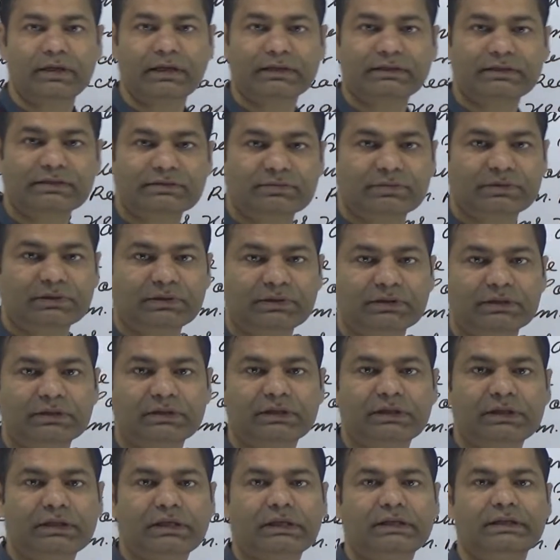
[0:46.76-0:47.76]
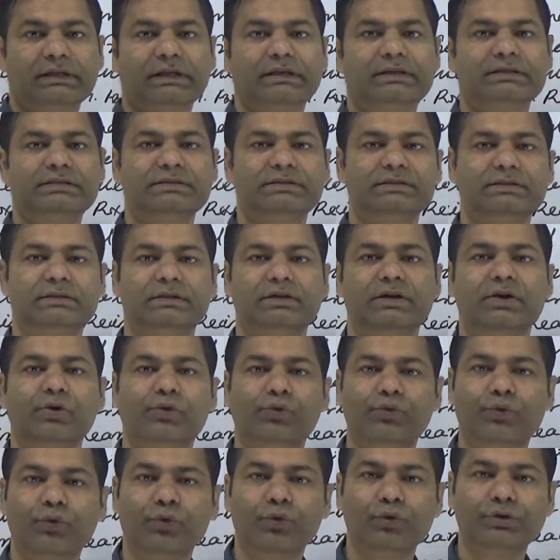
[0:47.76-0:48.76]
like this one, that is
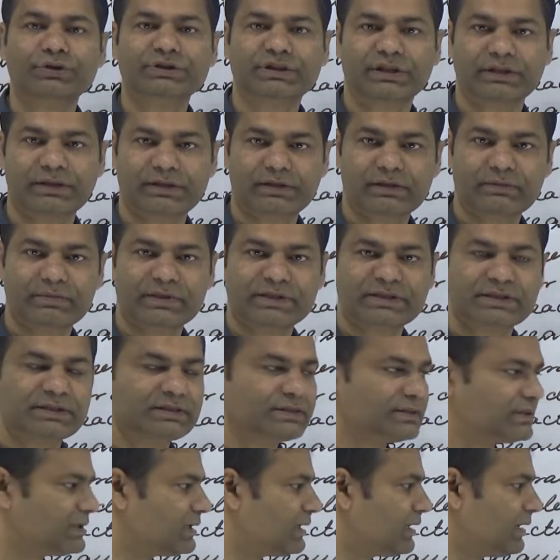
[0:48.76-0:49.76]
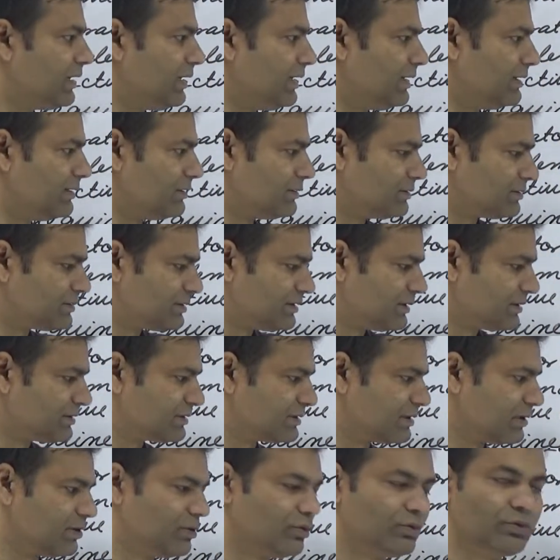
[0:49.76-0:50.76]
4 generator buses and
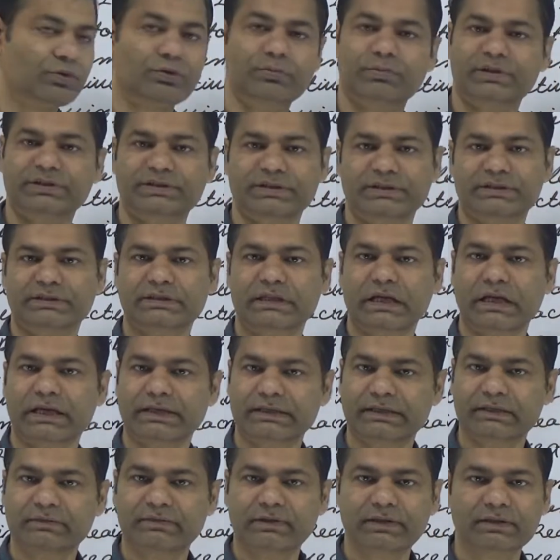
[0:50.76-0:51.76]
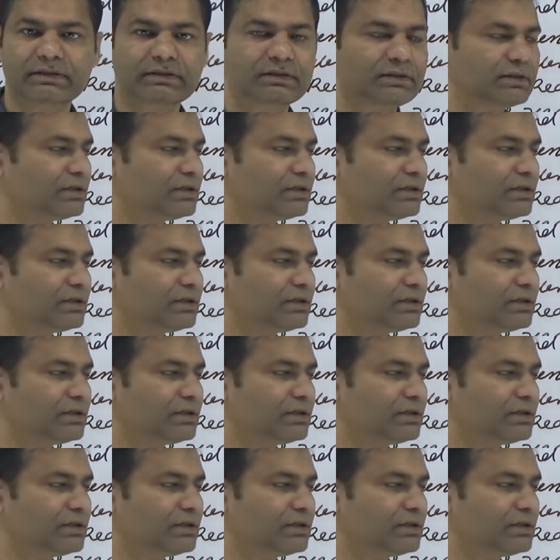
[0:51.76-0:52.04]
6 load buses are given.